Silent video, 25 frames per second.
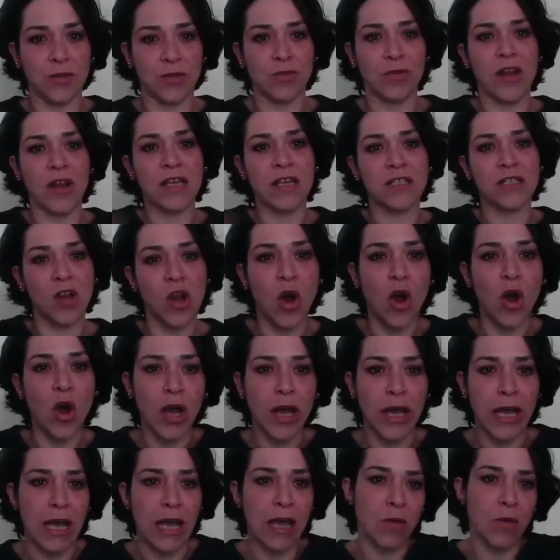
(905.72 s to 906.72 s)
to last
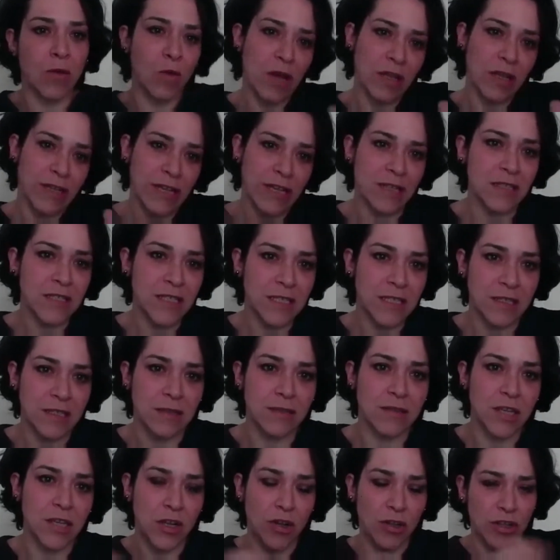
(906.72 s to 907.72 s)
longer, well then,
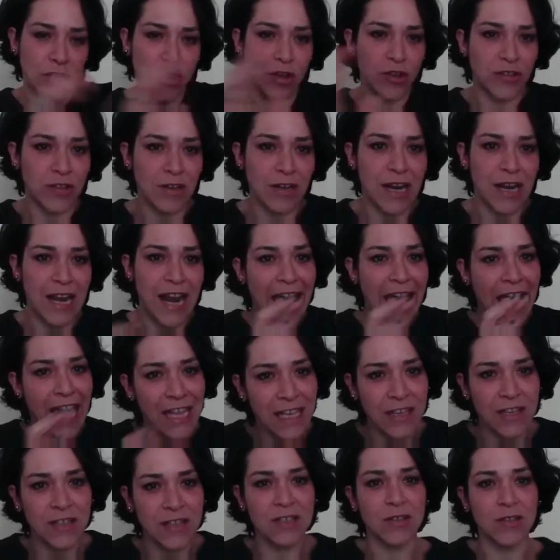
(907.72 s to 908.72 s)
you know, the other
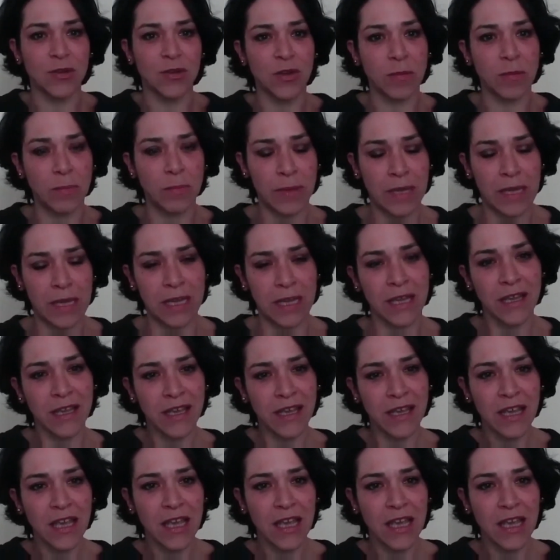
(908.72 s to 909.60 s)
layers can be,